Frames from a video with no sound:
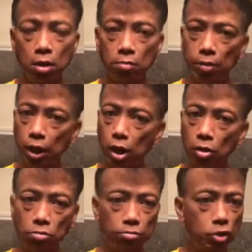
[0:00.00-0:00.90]

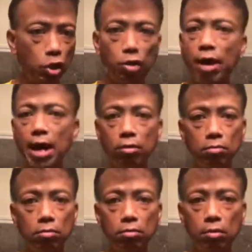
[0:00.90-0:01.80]
turn
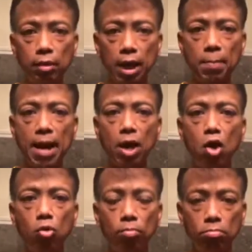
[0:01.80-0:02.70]
around, get back
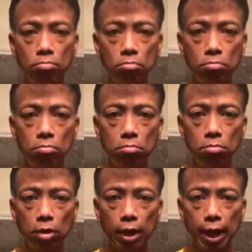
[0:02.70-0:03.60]
home.
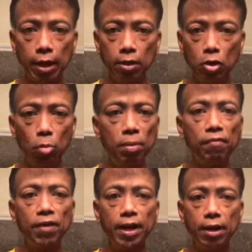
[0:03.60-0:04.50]
Okay? Don't be
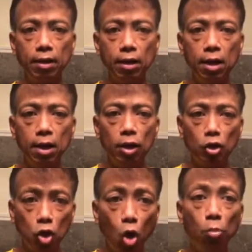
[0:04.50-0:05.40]
flooded.
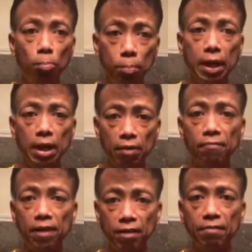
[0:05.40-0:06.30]
Don't be a
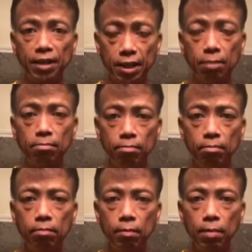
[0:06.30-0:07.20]
flood victim.
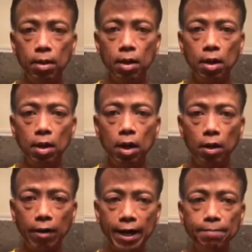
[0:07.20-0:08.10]

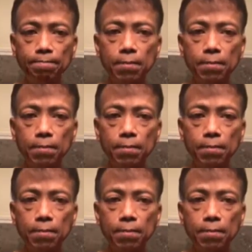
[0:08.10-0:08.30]
All right?